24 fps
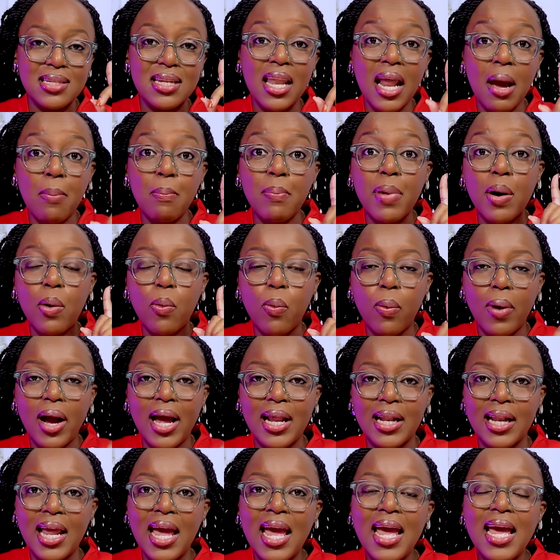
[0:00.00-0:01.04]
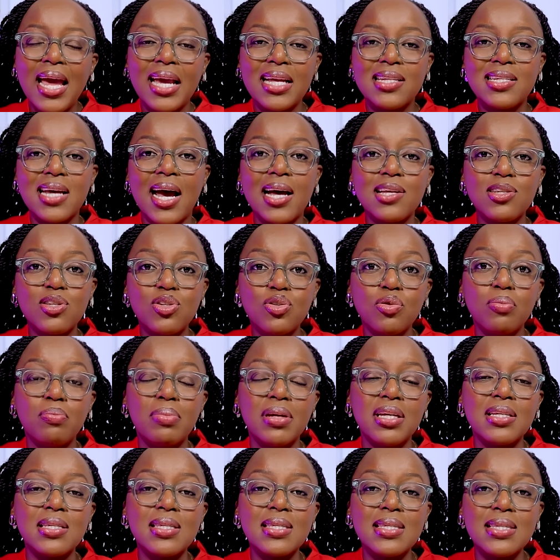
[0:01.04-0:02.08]
Number one, it has to
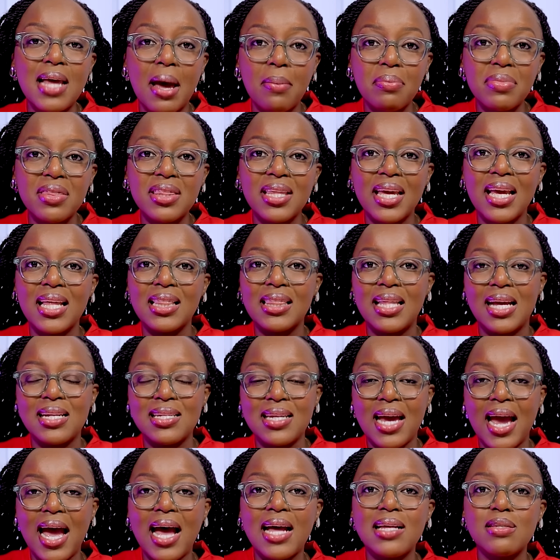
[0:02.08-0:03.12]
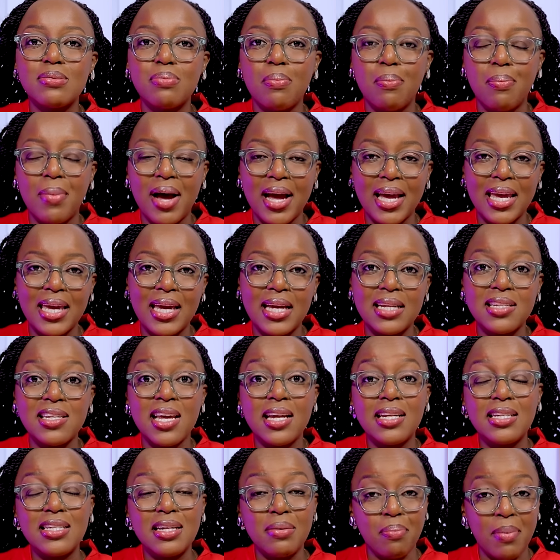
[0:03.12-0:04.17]
be something that has market
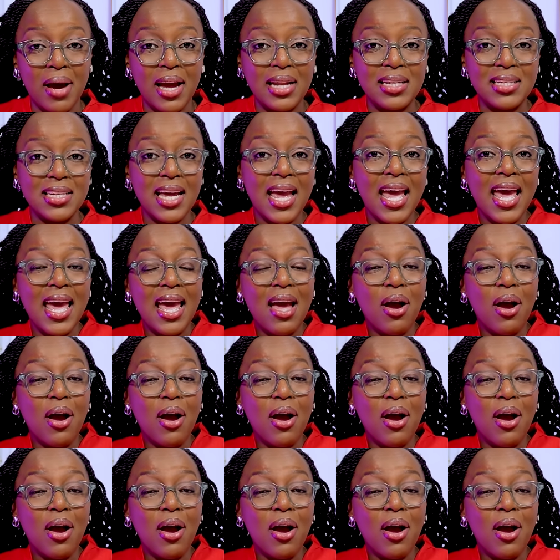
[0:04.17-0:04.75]
demand.